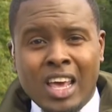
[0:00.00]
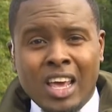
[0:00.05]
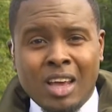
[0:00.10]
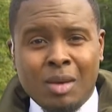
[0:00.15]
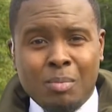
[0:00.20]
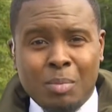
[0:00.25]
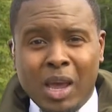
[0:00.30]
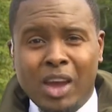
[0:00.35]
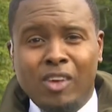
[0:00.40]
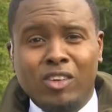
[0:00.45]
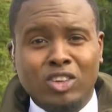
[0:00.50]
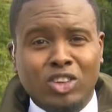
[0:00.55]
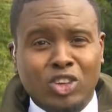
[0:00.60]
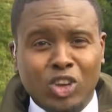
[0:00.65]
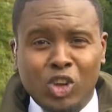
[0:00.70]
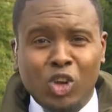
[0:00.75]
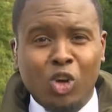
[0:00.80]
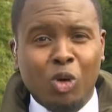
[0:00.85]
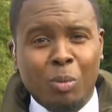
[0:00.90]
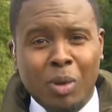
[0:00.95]
Parents
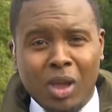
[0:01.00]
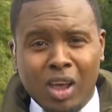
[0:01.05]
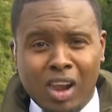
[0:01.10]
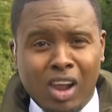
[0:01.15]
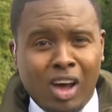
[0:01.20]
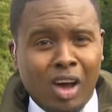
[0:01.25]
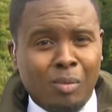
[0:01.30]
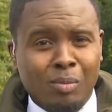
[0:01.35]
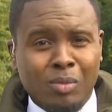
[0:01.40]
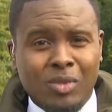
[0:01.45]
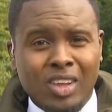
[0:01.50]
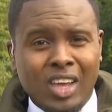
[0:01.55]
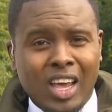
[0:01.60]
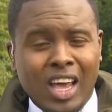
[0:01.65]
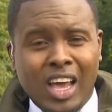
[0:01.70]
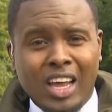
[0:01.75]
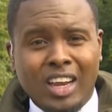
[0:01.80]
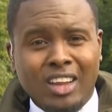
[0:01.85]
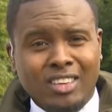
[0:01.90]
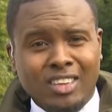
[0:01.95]
should not be alarmed.
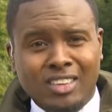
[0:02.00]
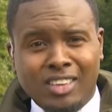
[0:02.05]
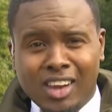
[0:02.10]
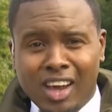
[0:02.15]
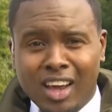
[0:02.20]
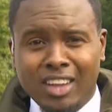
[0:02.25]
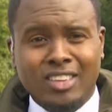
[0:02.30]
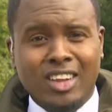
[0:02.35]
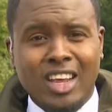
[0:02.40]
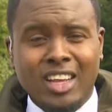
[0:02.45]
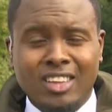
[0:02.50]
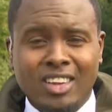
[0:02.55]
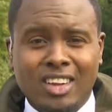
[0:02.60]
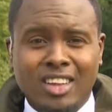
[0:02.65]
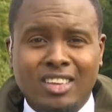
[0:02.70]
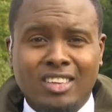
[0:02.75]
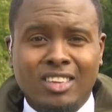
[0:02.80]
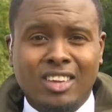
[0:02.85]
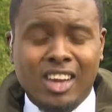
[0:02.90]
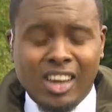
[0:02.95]
Uh, this is an isolated
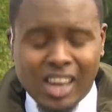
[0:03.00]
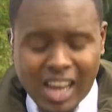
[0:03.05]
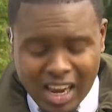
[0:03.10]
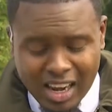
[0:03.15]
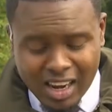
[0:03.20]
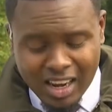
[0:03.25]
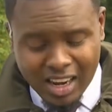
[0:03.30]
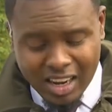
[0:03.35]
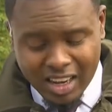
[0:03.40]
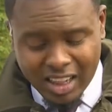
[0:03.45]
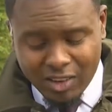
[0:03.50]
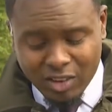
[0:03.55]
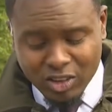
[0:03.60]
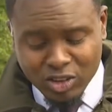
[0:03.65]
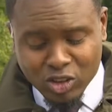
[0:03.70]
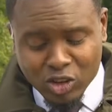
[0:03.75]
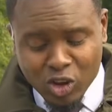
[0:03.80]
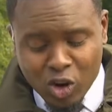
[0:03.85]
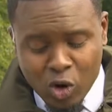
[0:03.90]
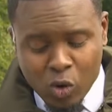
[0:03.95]
incident and there
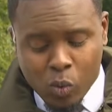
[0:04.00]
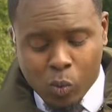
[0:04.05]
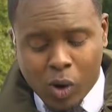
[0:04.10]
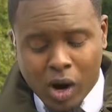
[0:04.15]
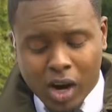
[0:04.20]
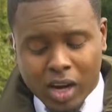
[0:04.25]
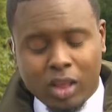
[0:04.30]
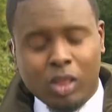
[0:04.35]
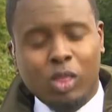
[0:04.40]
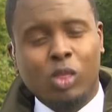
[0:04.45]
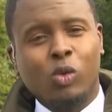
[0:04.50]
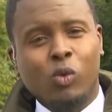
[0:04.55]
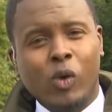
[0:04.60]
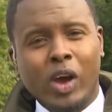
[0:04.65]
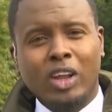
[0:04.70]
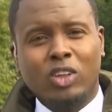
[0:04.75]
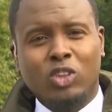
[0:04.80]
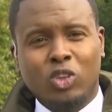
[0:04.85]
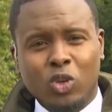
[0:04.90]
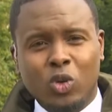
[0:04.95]
is no wider
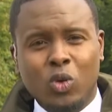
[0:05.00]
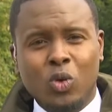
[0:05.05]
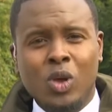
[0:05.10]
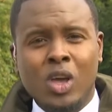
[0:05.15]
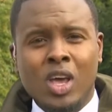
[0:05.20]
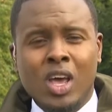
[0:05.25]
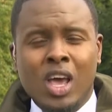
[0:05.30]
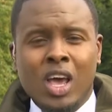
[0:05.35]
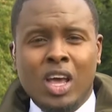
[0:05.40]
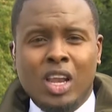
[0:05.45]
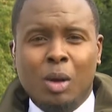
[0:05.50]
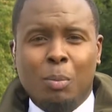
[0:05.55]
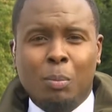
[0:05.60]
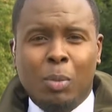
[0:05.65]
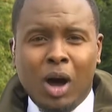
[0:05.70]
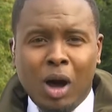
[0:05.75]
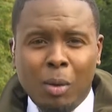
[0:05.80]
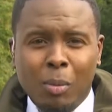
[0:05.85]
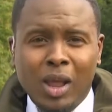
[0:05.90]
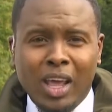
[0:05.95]
threat to the
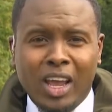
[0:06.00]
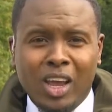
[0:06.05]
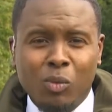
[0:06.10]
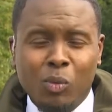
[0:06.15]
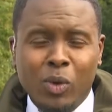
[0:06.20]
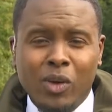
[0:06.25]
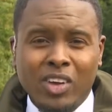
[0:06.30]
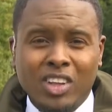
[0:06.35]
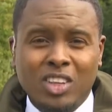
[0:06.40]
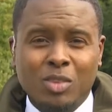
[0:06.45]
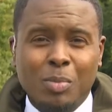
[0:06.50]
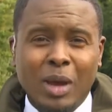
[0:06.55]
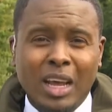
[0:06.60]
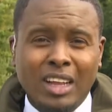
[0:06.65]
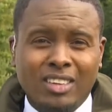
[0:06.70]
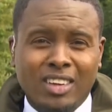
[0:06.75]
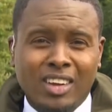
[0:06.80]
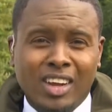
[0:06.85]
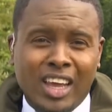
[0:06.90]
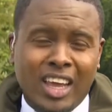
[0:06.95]
public. And we're
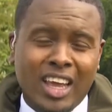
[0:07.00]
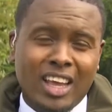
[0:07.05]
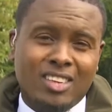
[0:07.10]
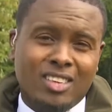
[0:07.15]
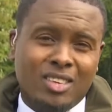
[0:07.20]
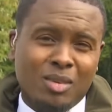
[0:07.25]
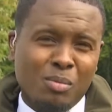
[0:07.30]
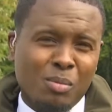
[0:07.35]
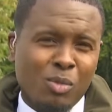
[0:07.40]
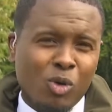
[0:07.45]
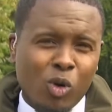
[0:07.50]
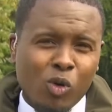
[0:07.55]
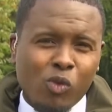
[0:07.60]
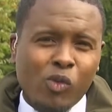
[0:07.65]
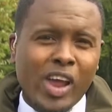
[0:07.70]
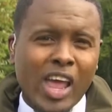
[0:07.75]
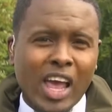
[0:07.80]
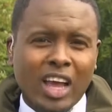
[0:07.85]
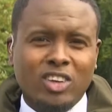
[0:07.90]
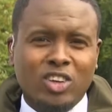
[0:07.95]
expecting, I guess, some more
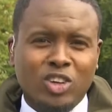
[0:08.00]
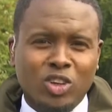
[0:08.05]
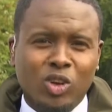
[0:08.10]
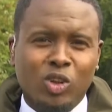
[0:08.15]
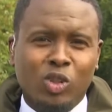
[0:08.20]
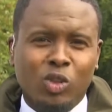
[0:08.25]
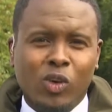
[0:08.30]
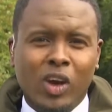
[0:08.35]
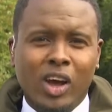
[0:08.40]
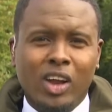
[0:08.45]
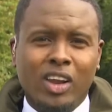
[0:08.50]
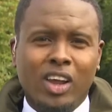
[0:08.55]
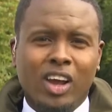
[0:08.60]
reaction throughout the